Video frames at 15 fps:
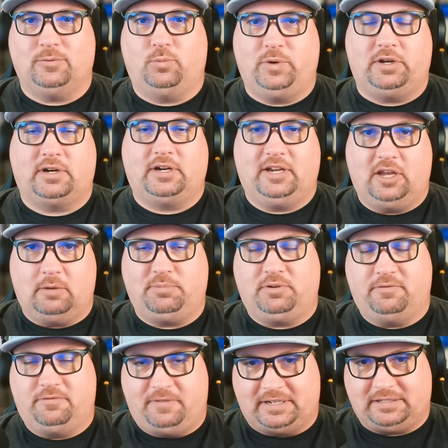We are going to help
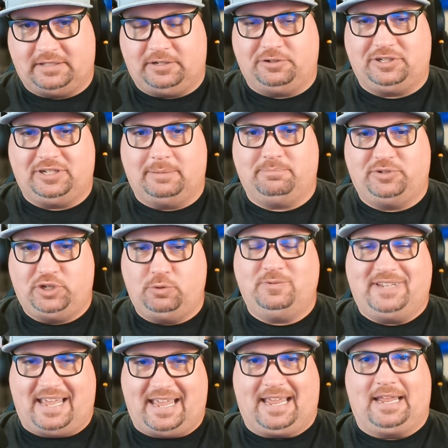you fix leadership
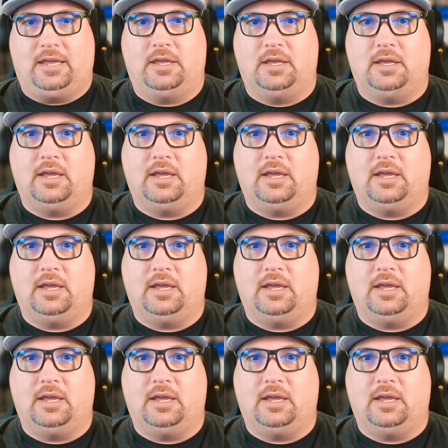today.